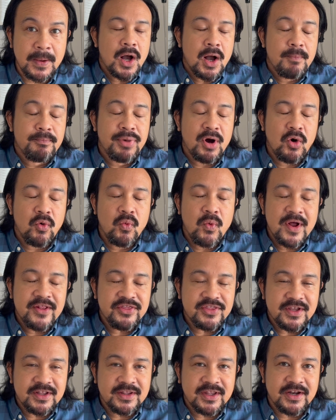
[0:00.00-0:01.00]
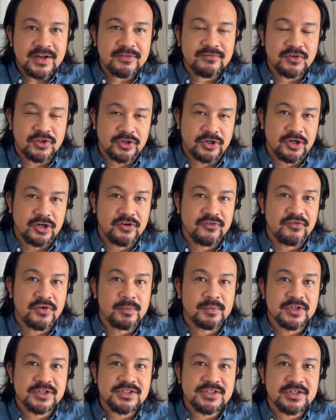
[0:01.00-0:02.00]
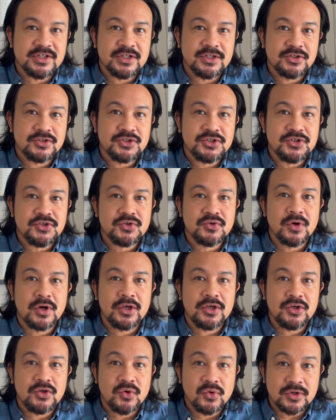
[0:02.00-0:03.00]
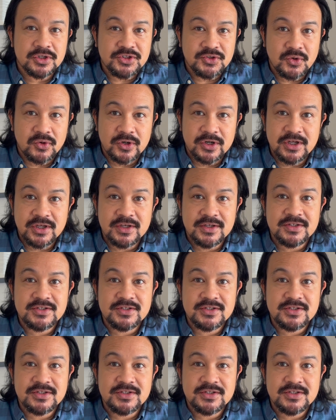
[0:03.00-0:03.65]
But one thing that I've learned from listening to your stories,